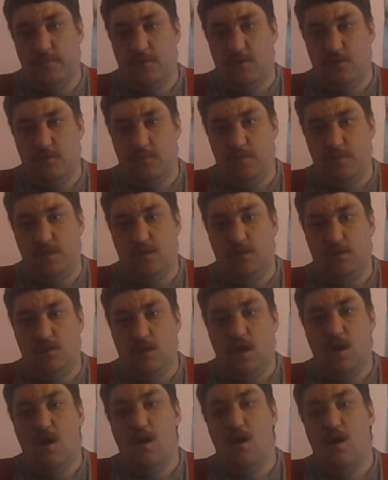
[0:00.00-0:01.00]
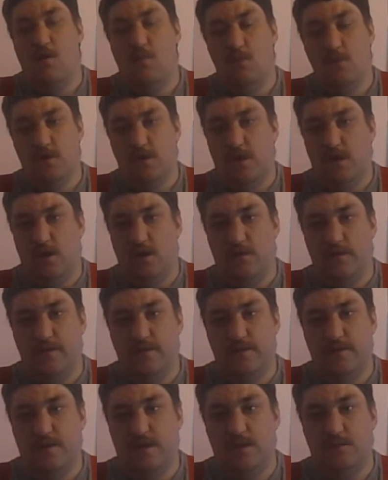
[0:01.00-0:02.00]
Hospital are working on
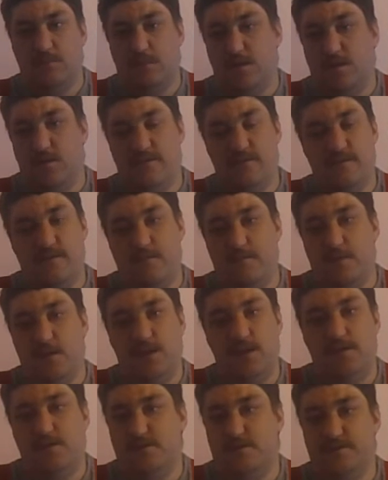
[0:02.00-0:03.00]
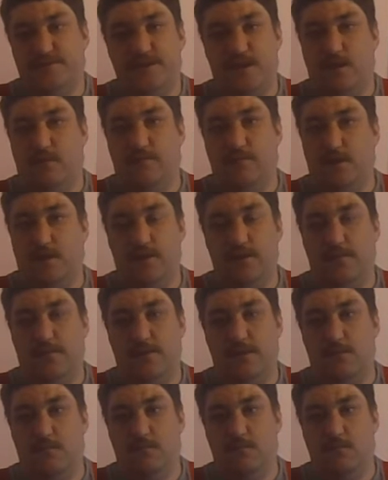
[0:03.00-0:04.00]
this game, to me it's just downright
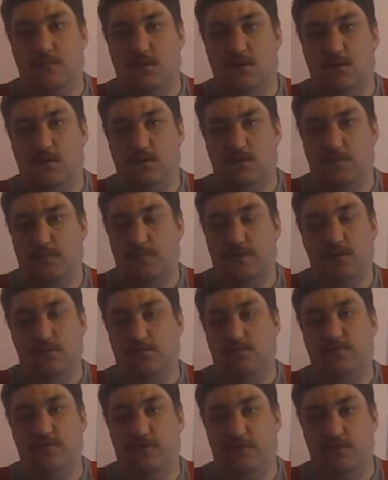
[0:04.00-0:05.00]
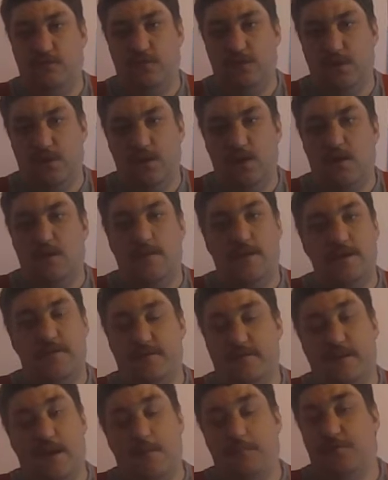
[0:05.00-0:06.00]
Theme Hospital 2. They
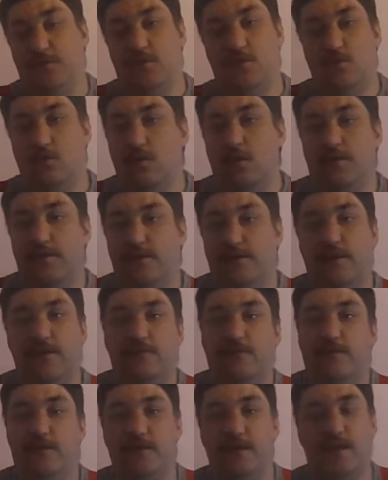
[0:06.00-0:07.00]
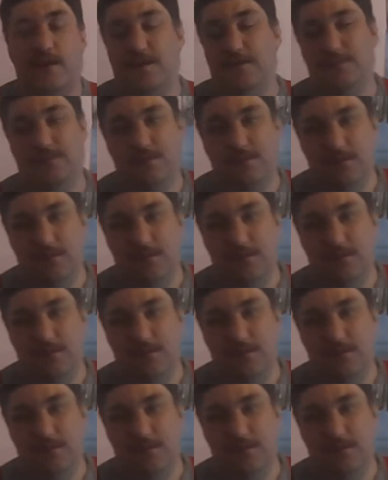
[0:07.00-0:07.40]
just happen to call it a different name.